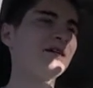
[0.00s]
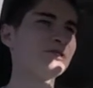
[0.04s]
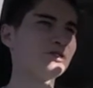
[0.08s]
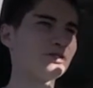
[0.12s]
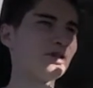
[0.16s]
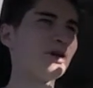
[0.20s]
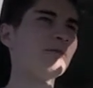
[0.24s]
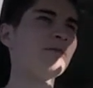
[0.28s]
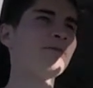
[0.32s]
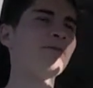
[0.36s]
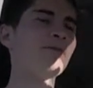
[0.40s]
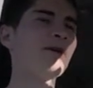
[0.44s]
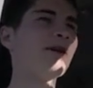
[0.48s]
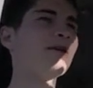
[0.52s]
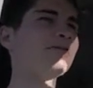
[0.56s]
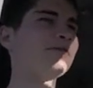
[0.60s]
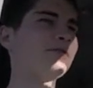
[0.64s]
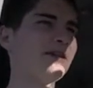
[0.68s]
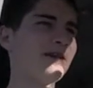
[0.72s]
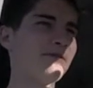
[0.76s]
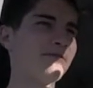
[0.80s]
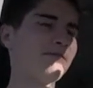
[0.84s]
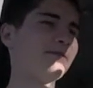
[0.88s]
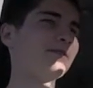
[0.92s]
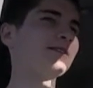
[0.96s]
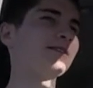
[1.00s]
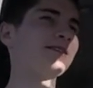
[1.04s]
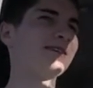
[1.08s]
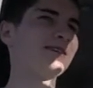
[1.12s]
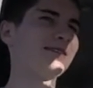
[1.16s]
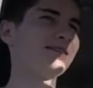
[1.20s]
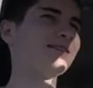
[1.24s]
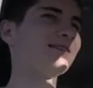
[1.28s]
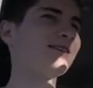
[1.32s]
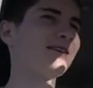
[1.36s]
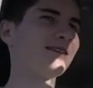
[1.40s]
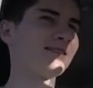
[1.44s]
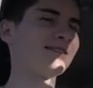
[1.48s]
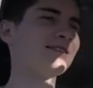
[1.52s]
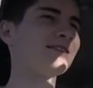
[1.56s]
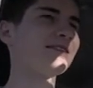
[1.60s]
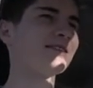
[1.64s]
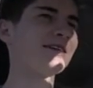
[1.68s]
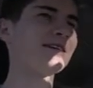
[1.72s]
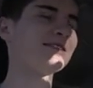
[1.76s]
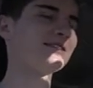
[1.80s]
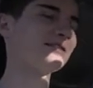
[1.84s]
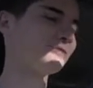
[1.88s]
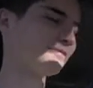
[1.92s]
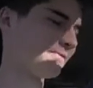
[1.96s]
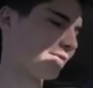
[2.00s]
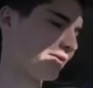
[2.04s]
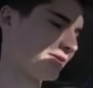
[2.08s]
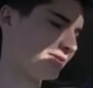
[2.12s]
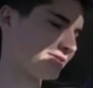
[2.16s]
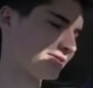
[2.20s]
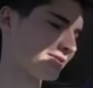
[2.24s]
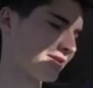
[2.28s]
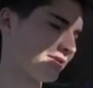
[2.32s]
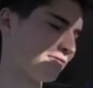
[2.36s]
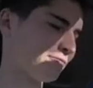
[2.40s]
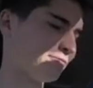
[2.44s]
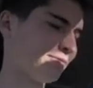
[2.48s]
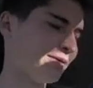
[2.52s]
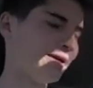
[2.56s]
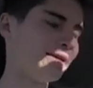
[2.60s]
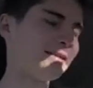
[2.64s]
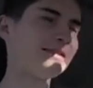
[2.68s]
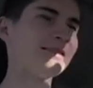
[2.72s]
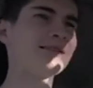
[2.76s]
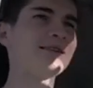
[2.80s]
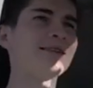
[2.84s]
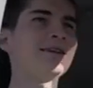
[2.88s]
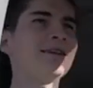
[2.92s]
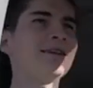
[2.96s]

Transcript: top five definitely. I think that's a very safe bet.